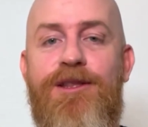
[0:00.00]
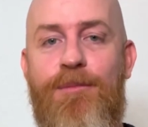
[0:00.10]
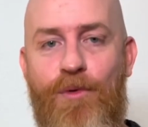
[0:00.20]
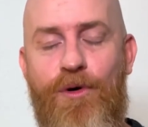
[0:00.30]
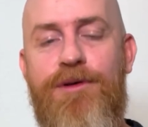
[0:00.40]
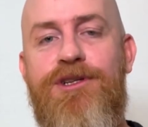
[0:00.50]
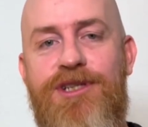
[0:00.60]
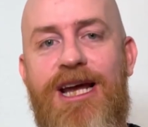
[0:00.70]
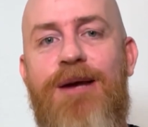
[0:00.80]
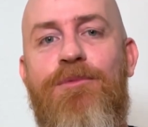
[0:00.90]
the more the
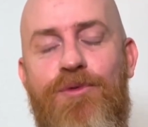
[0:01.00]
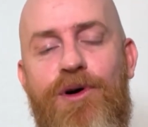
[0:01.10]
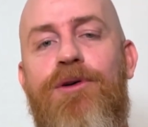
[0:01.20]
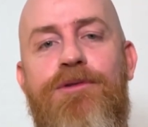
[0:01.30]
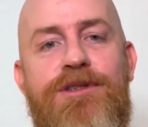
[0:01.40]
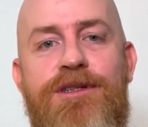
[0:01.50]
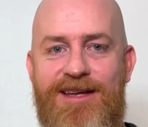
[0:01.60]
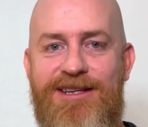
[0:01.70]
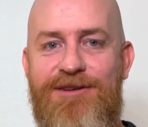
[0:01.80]
shame grows.